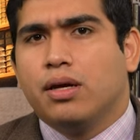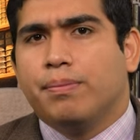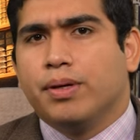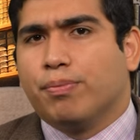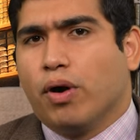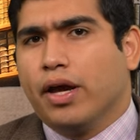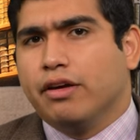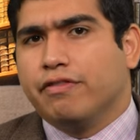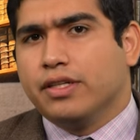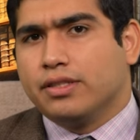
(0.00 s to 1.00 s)
"Be
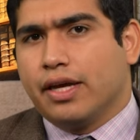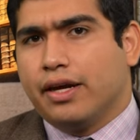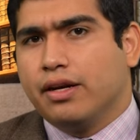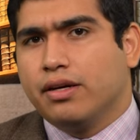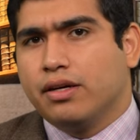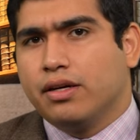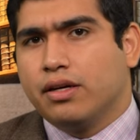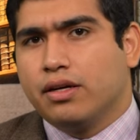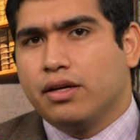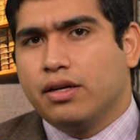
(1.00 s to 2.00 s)
brave," he said,
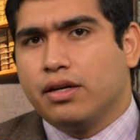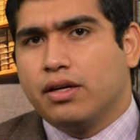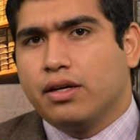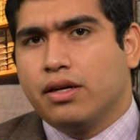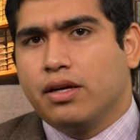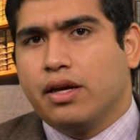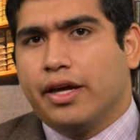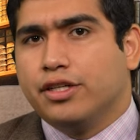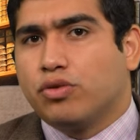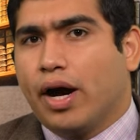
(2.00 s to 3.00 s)

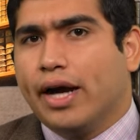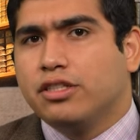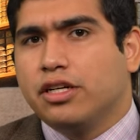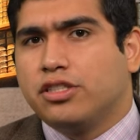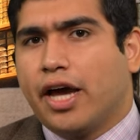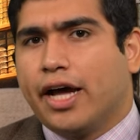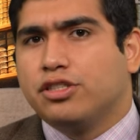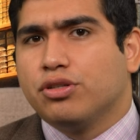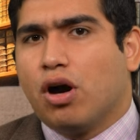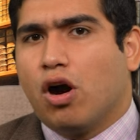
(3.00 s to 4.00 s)
"and try to
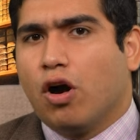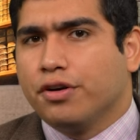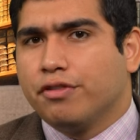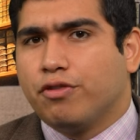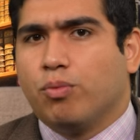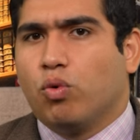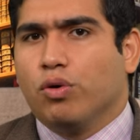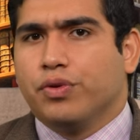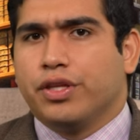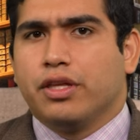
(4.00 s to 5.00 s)
detach your heart from
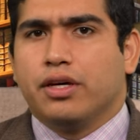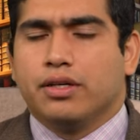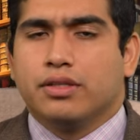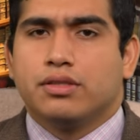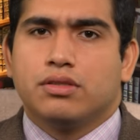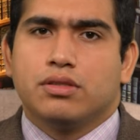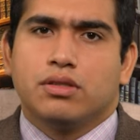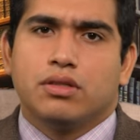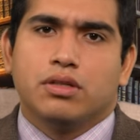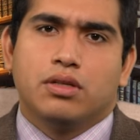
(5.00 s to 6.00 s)
worldly things.
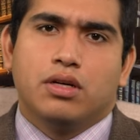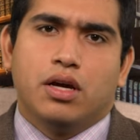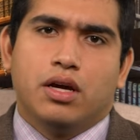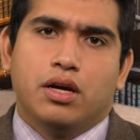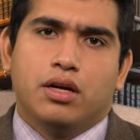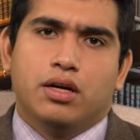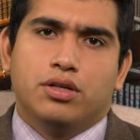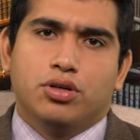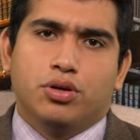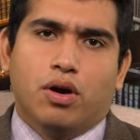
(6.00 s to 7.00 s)

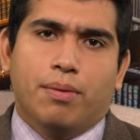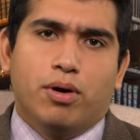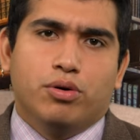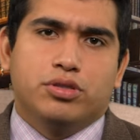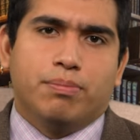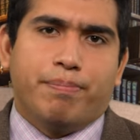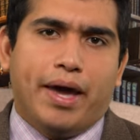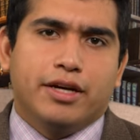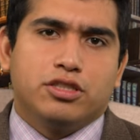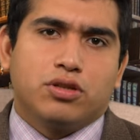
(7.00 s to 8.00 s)
Do your utmost to
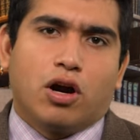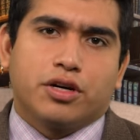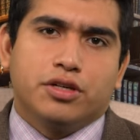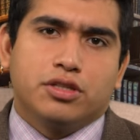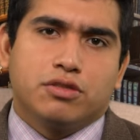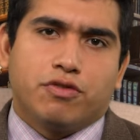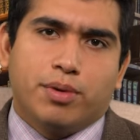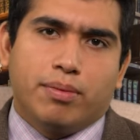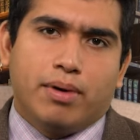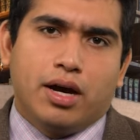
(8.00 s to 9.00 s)
banish darkness from
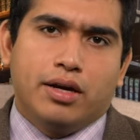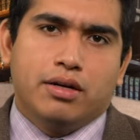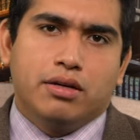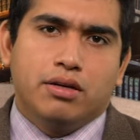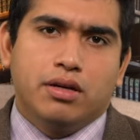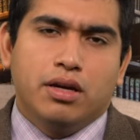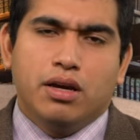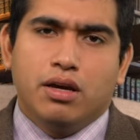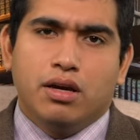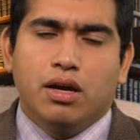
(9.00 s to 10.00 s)
your mind,
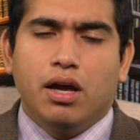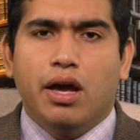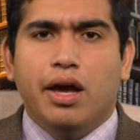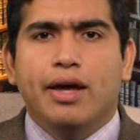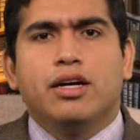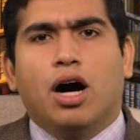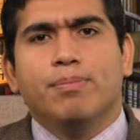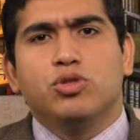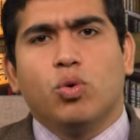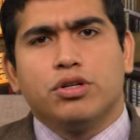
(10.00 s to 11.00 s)
and
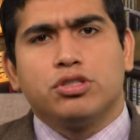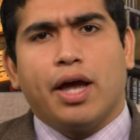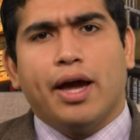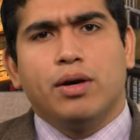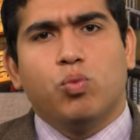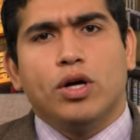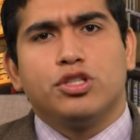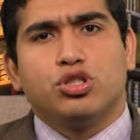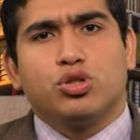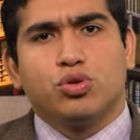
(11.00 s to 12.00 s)
come to understand what
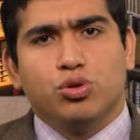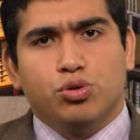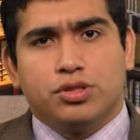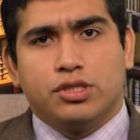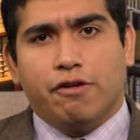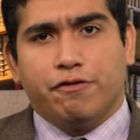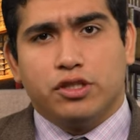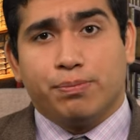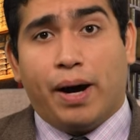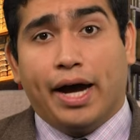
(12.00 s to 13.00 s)
true
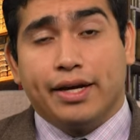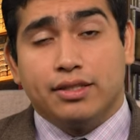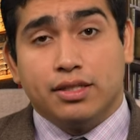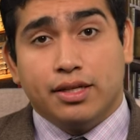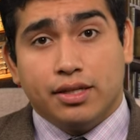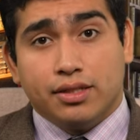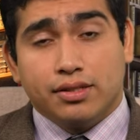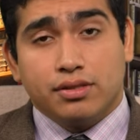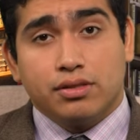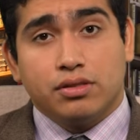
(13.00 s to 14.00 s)
selfless piety
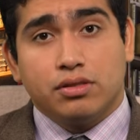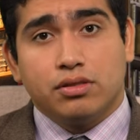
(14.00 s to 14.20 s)
is.